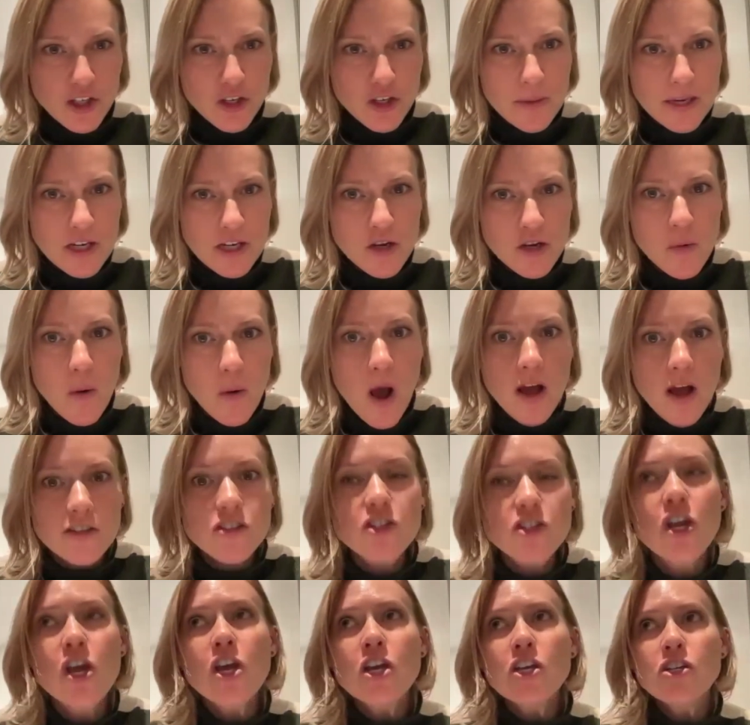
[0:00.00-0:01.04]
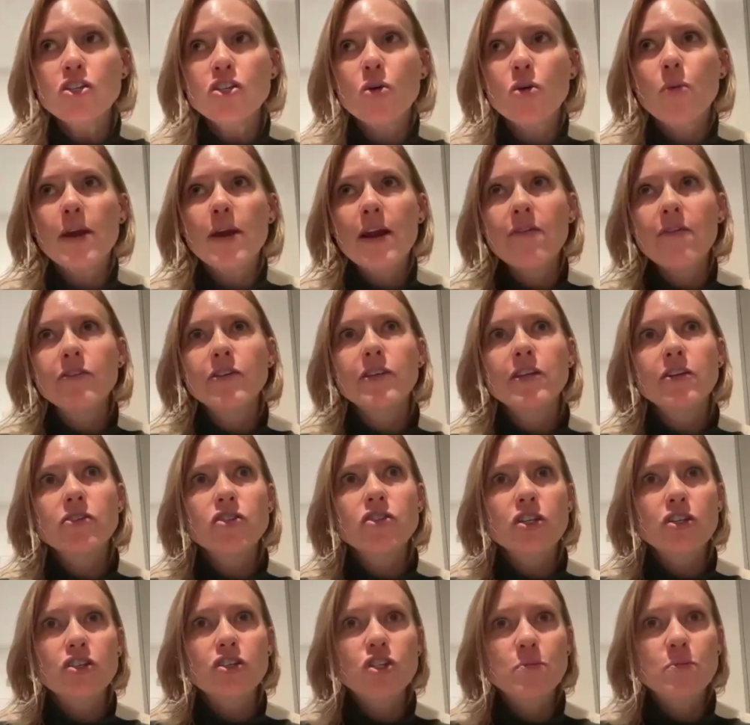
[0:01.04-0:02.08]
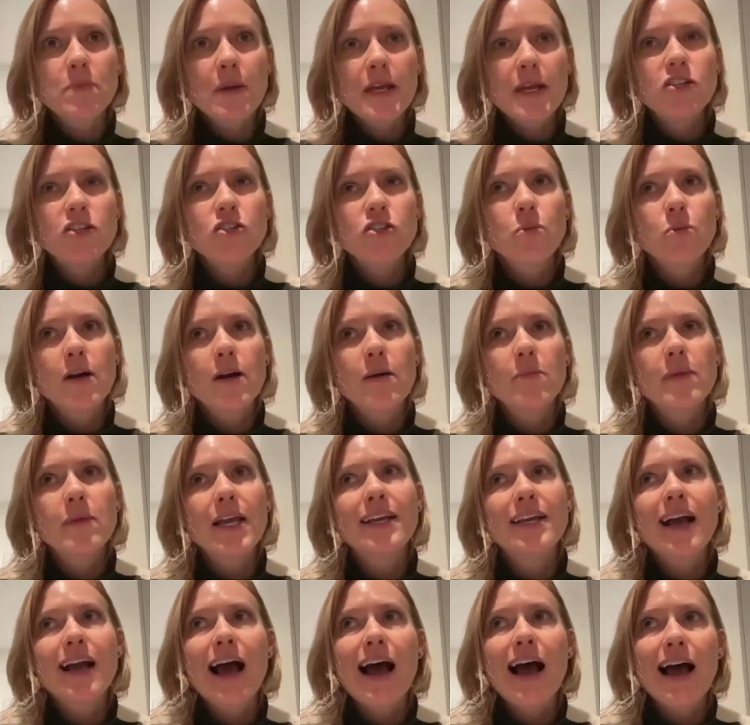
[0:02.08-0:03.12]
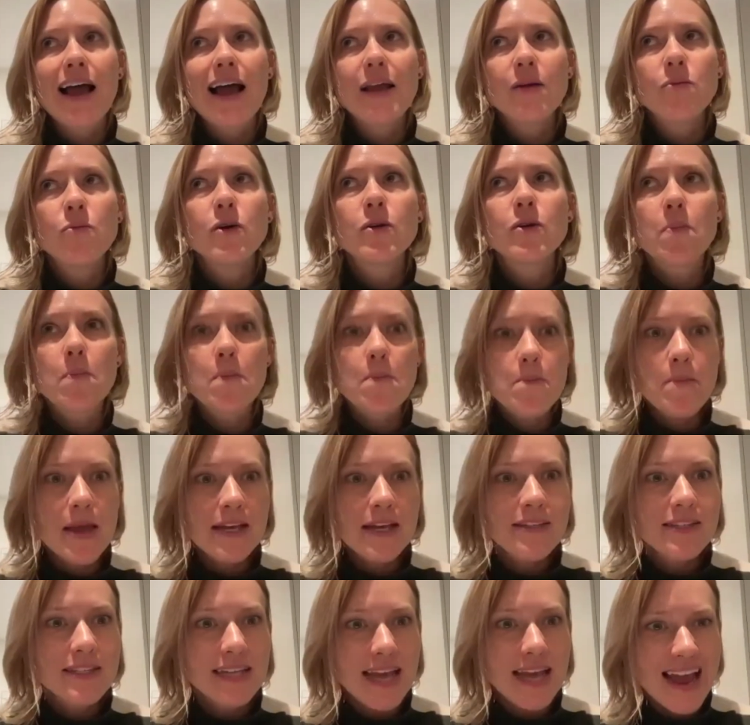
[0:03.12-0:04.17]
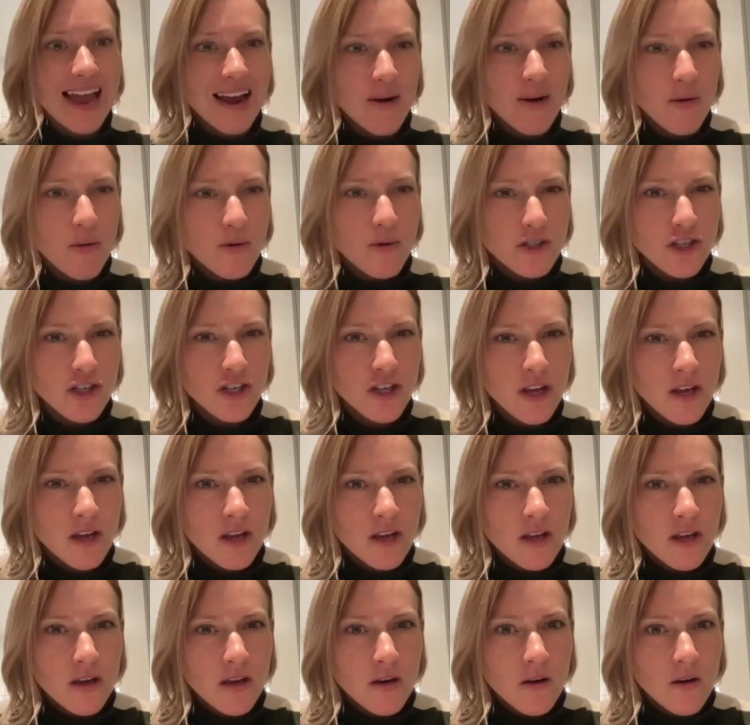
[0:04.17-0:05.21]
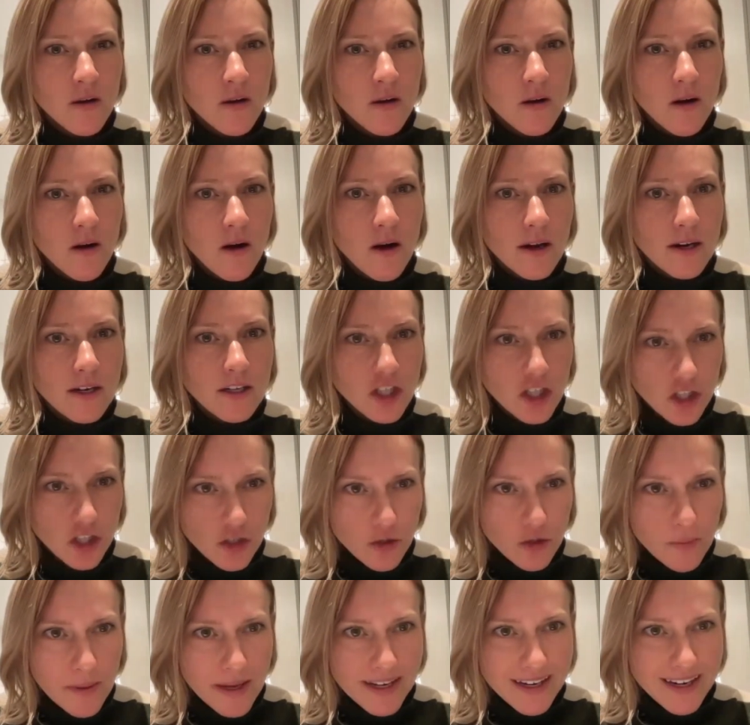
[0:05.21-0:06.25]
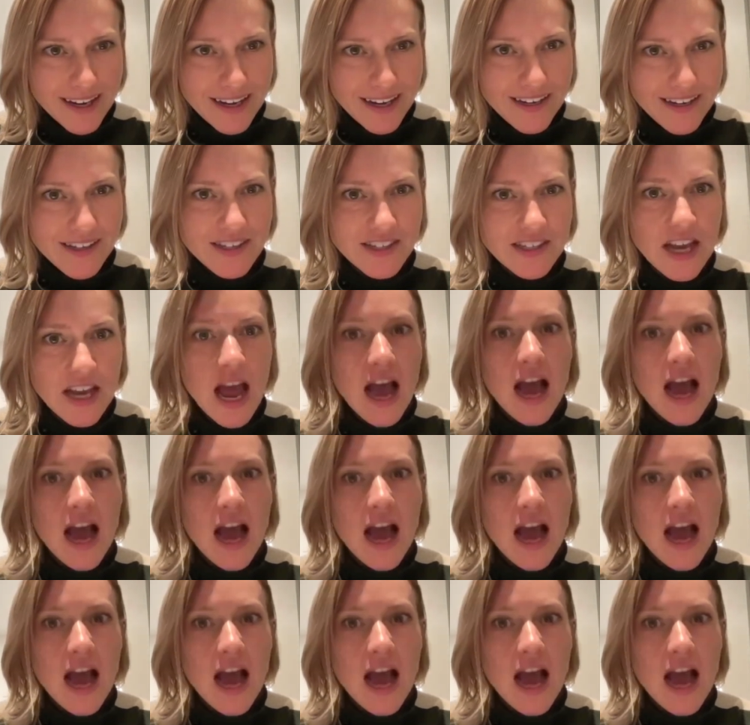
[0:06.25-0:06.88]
the human nuance. So whenever there's a space where I'm like, I would miss out on humanness,